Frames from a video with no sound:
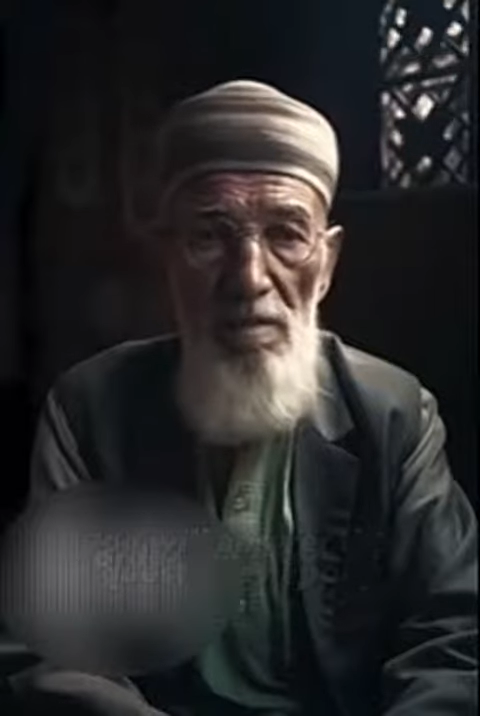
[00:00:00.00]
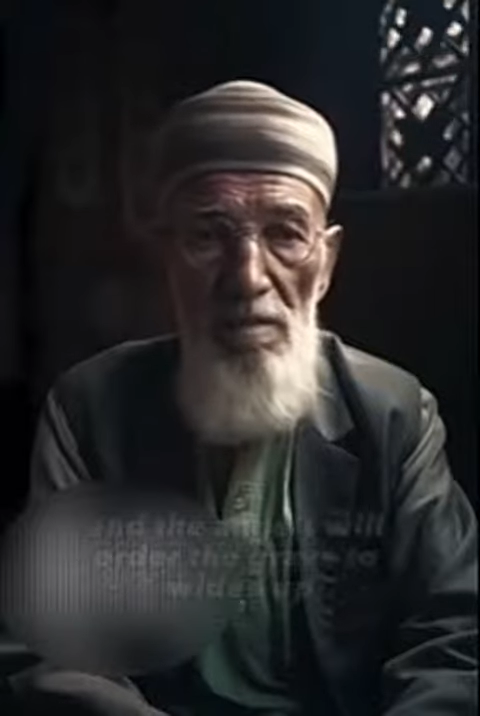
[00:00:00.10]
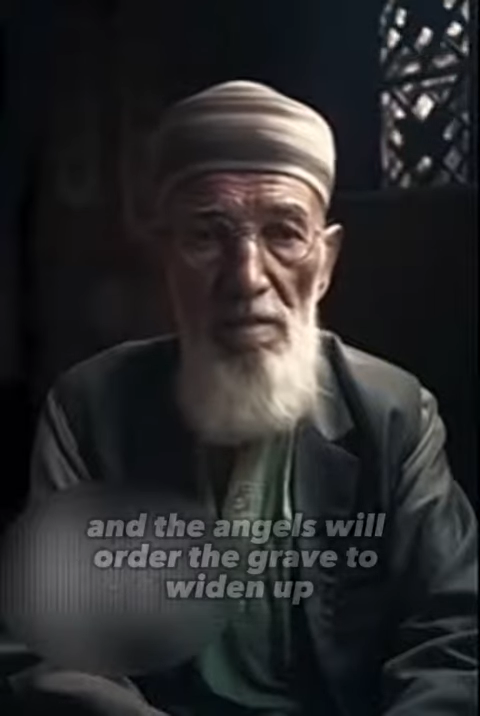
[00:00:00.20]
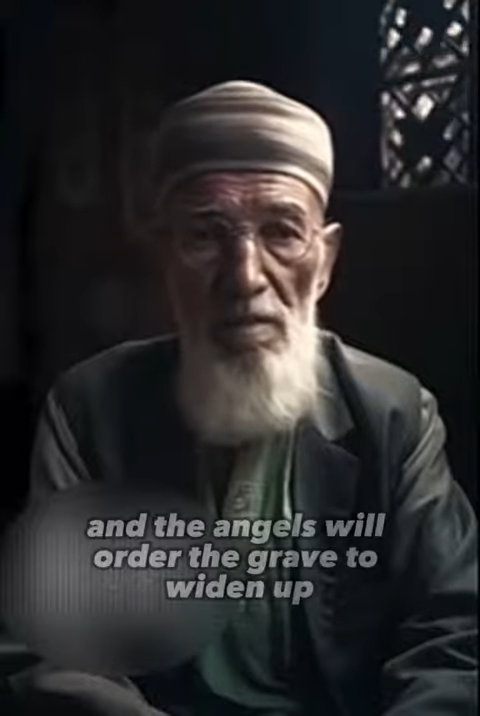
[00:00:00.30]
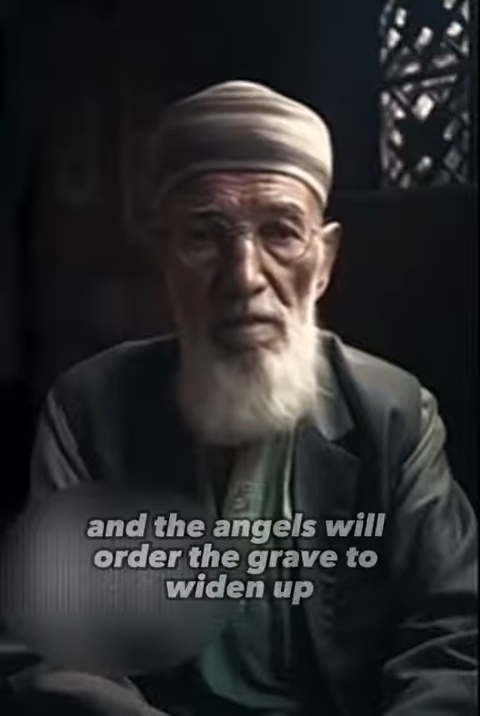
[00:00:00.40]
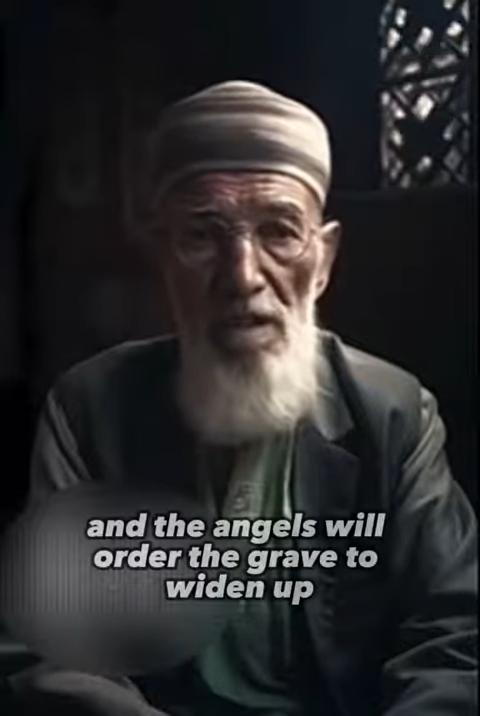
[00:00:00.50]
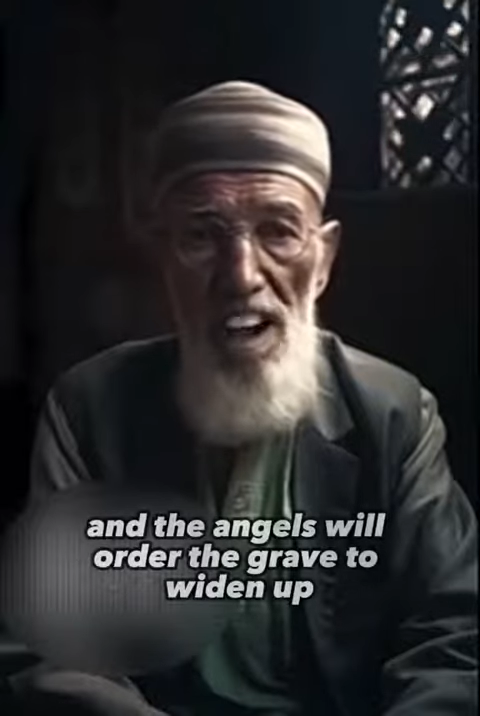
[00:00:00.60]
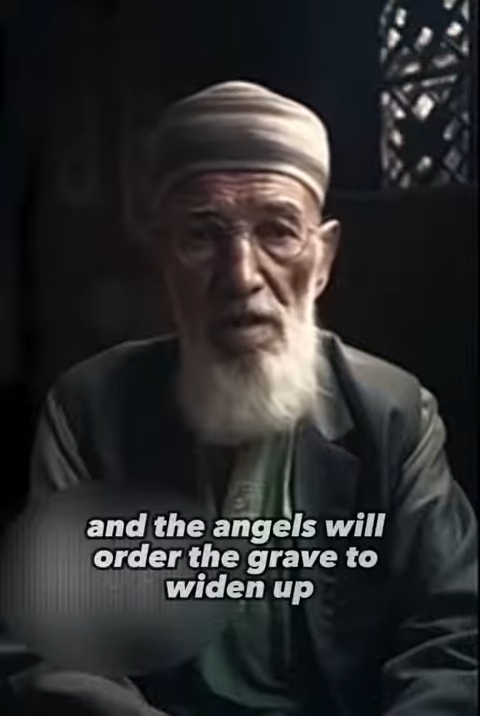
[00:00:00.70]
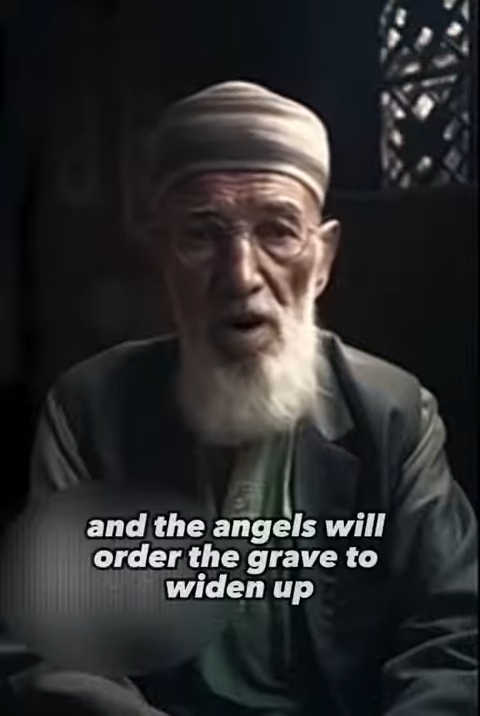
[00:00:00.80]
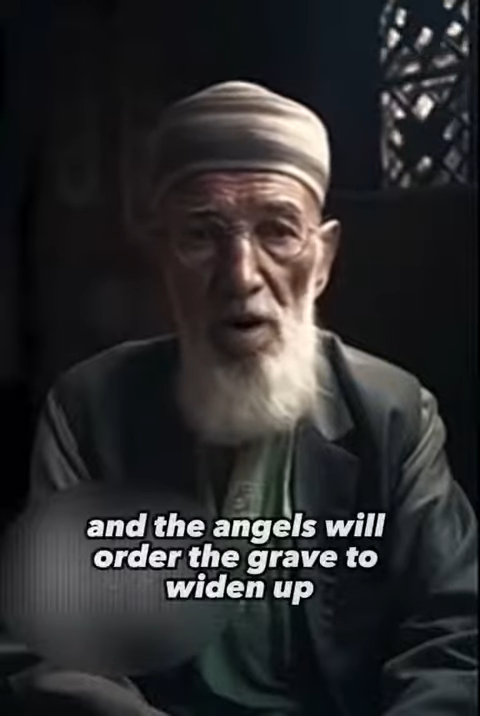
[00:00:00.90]
and the
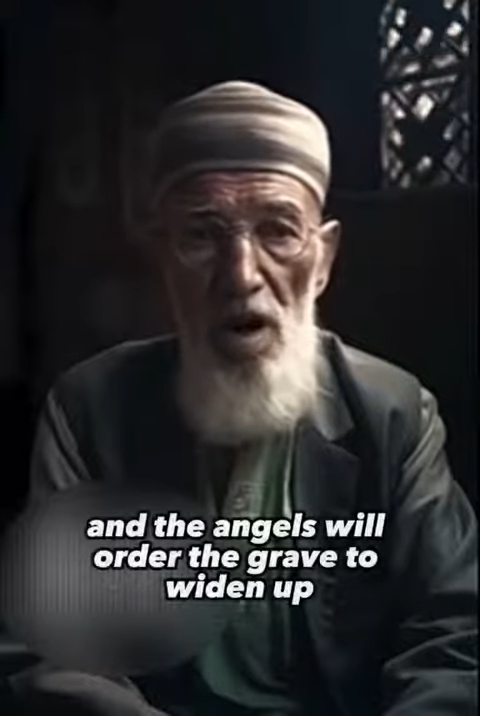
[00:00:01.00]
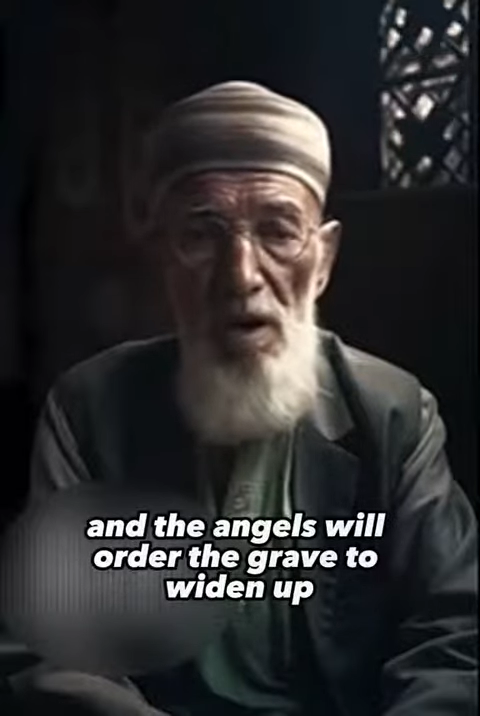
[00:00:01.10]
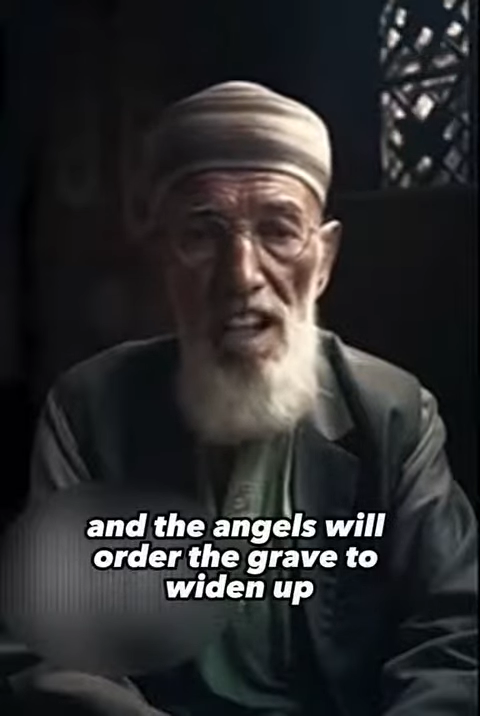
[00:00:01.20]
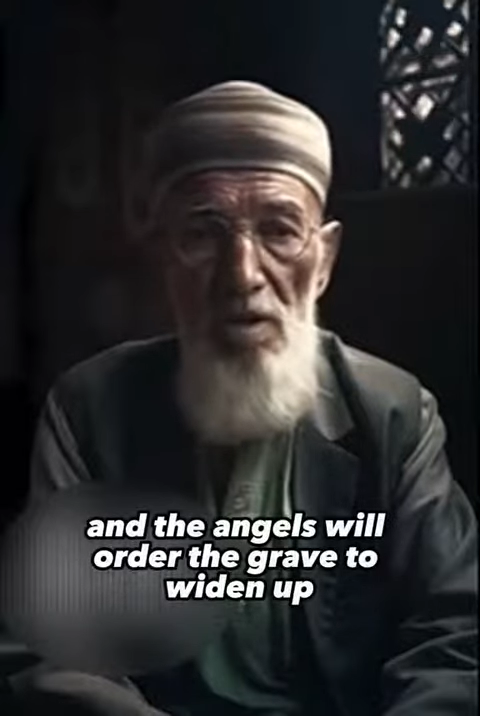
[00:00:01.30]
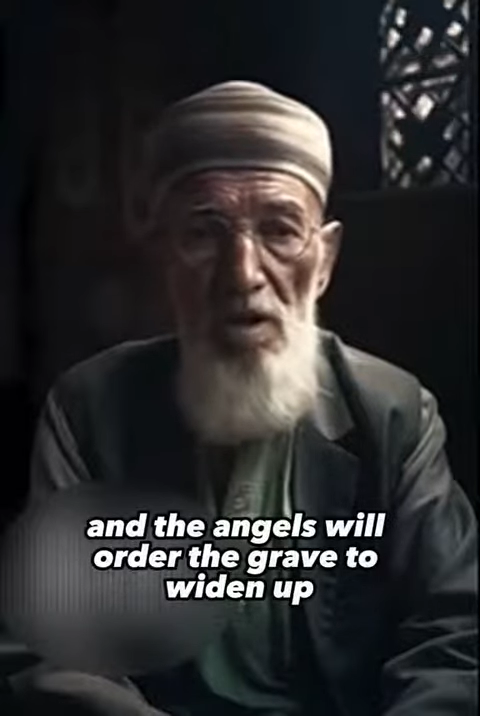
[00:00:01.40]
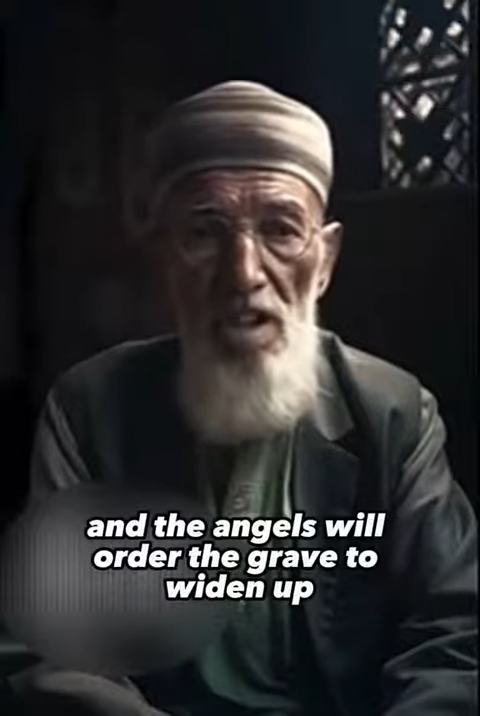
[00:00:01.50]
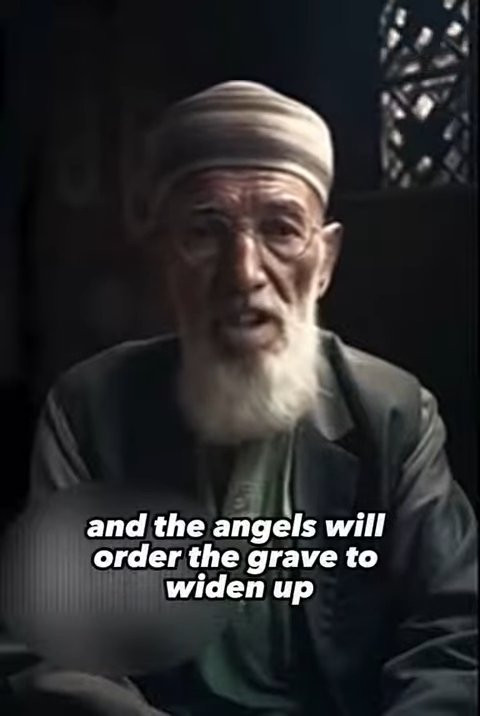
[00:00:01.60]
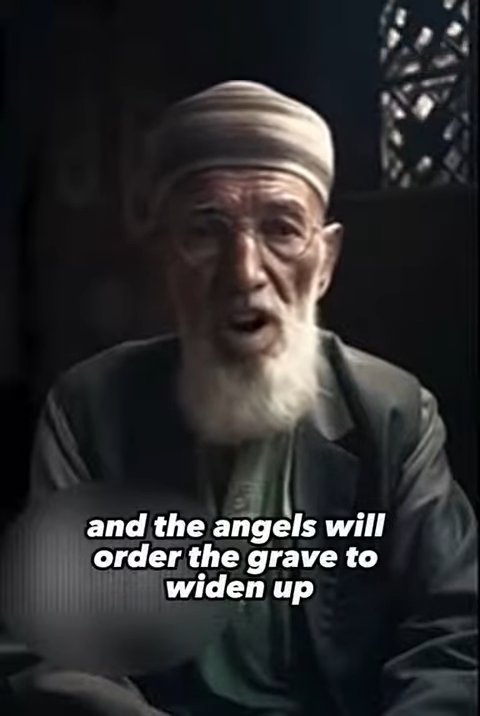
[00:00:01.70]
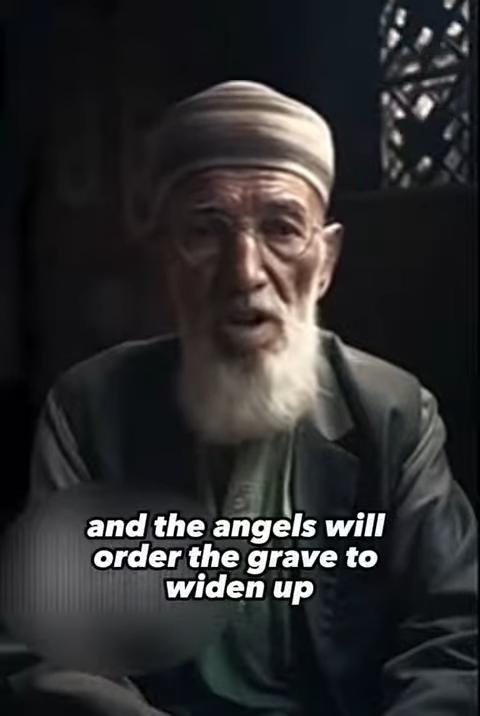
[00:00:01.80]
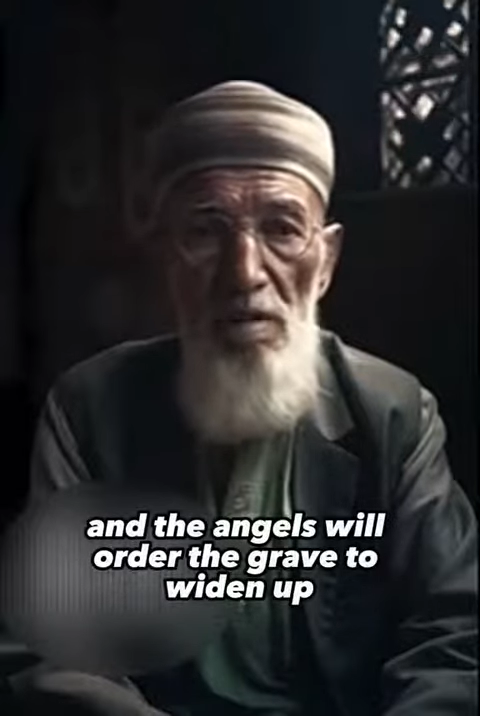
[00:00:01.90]
angels will order the
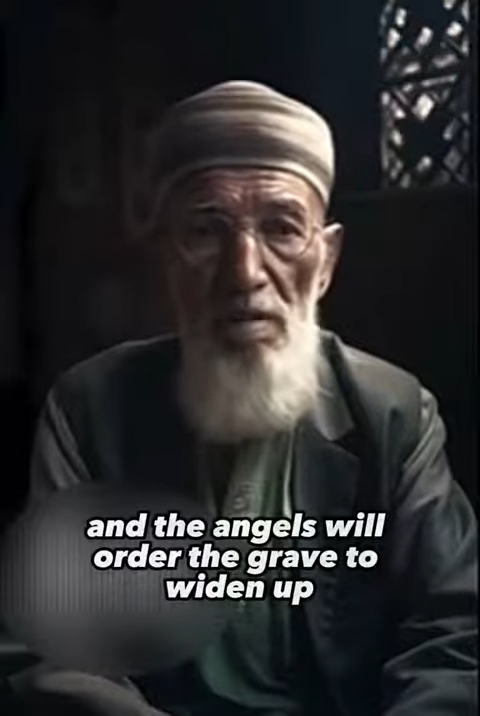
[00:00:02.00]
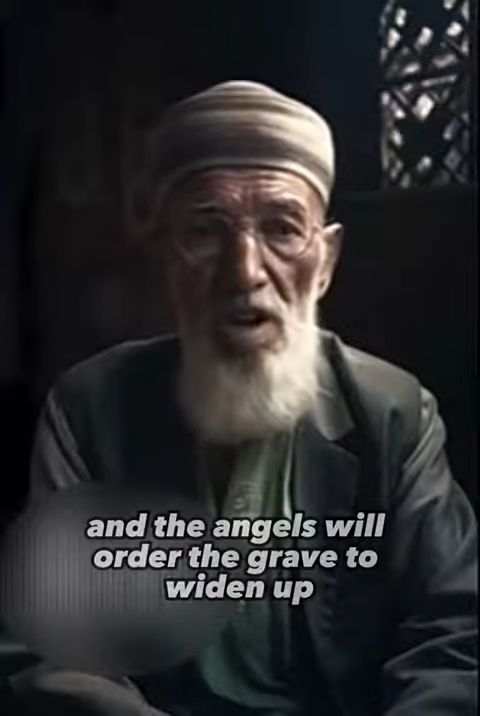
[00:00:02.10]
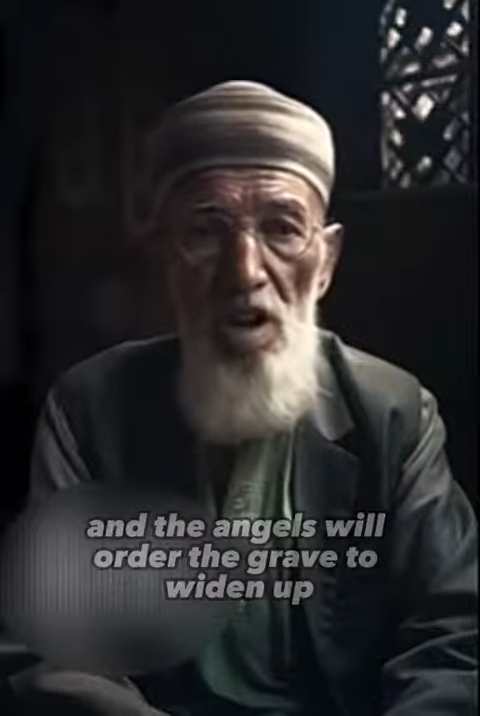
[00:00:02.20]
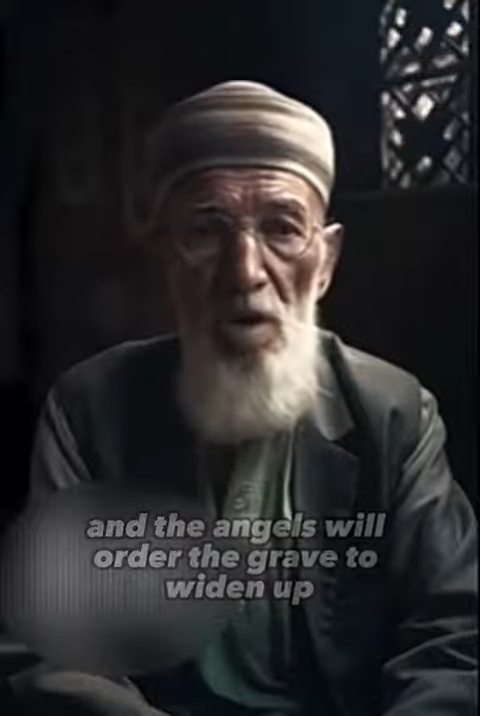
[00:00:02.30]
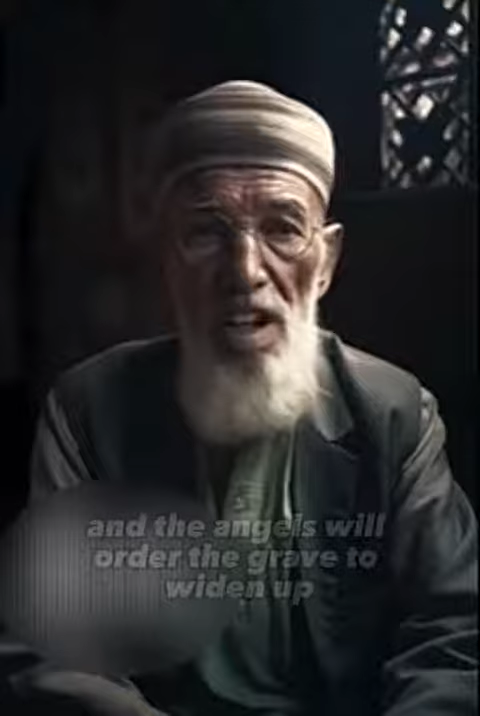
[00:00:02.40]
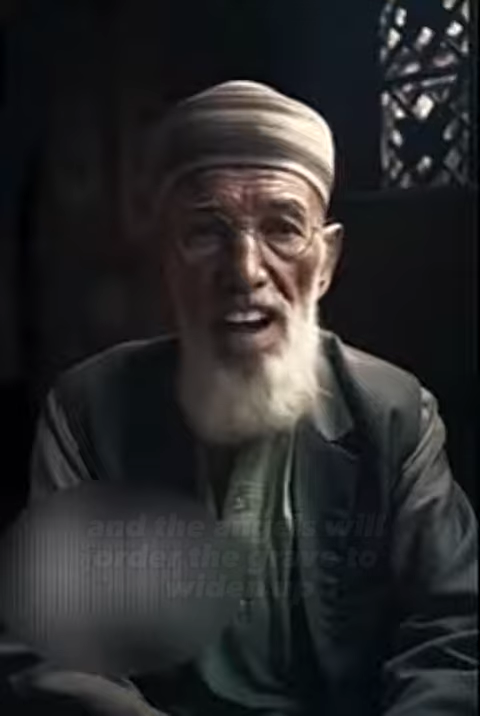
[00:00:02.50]
grave to widen